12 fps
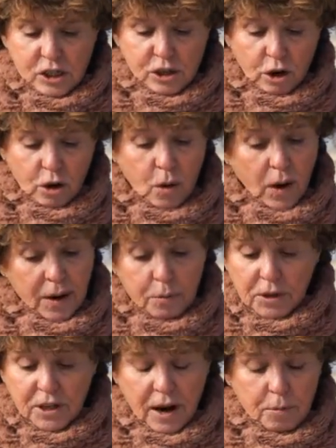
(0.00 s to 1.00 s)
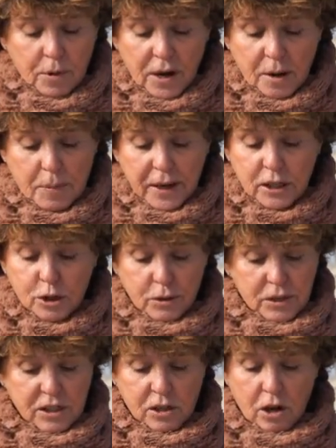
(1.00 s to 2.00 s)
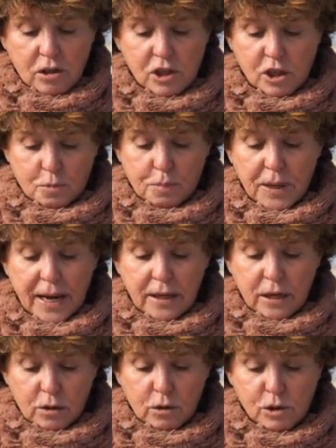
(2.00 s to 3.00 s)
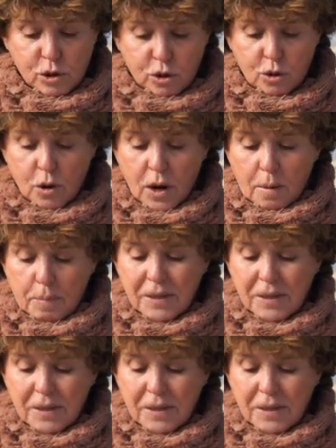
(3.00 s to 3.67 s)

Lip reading: So I would not recommend to install such a plant near the zoo,